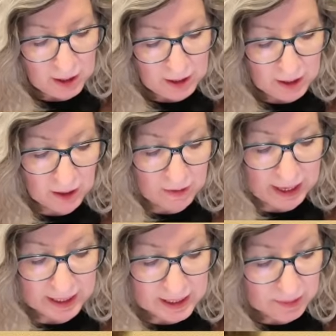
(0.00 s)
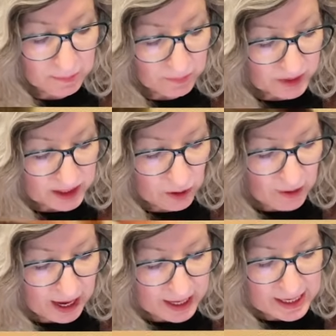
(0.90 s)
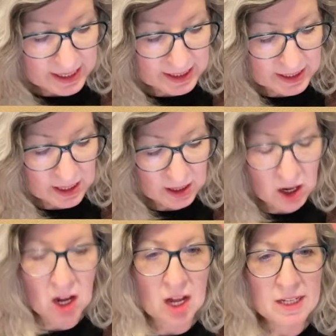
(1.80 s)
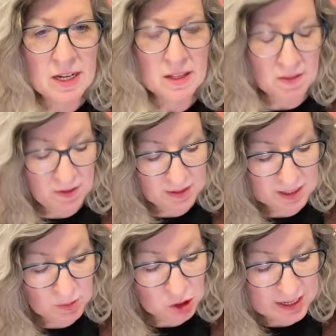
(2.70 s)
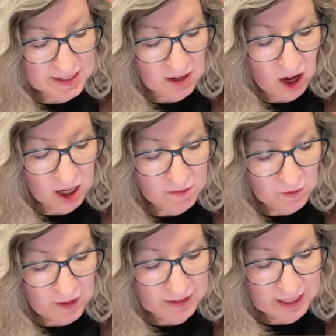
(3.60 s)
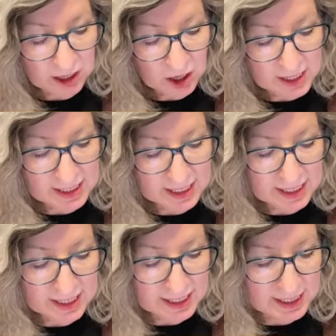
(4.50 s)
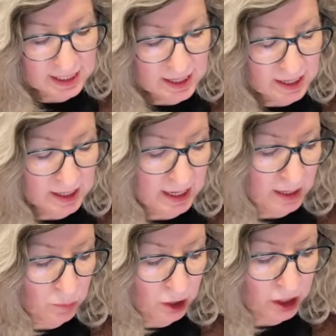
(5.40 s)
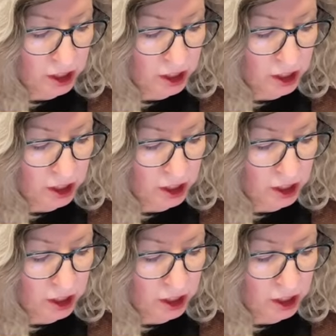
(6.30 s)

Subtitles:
All right, so that is on. The symmetry is on for that layer. It says assisted, and we're gonna